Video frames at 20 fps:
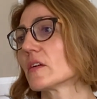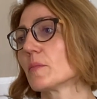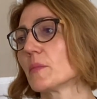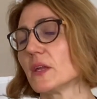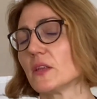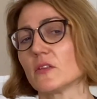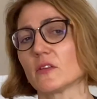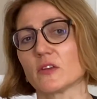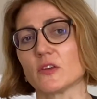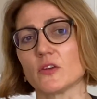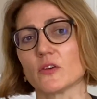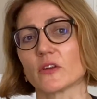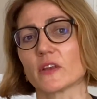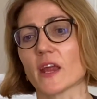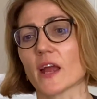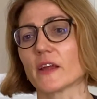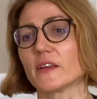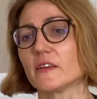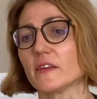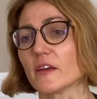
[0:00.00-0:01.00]
I mean, here
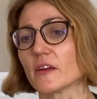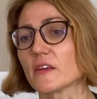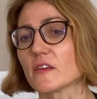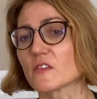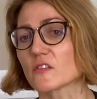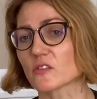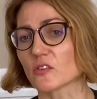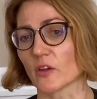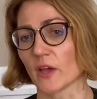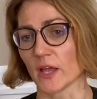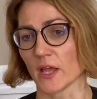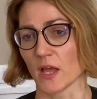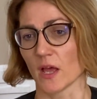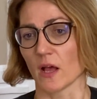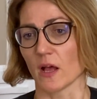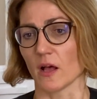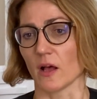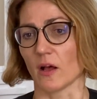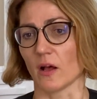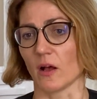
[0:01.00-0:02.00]
the idea is
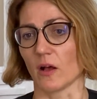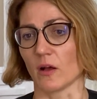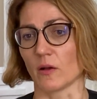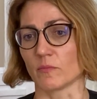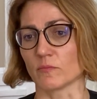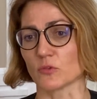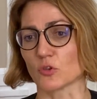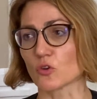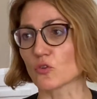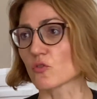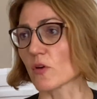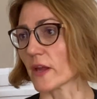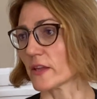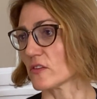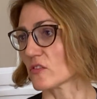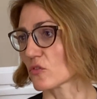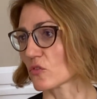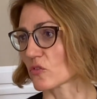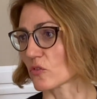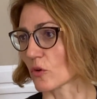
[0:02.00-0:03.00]
Ukraine
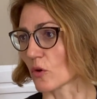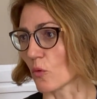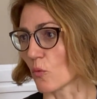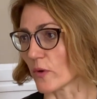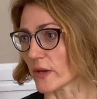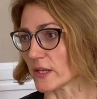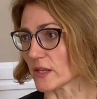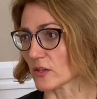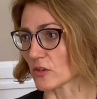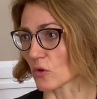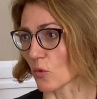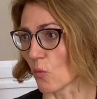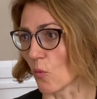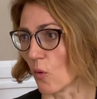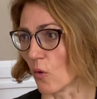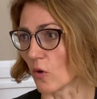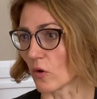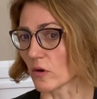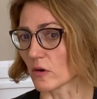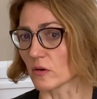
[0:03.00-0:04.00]
is winning the
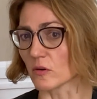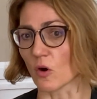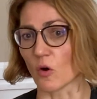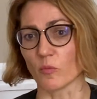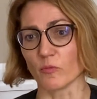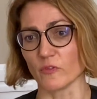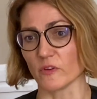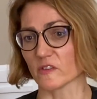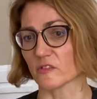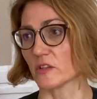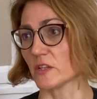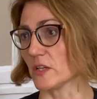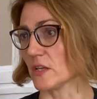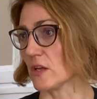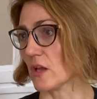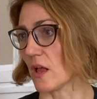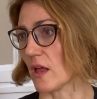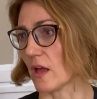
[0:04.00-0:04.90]
war, obviously,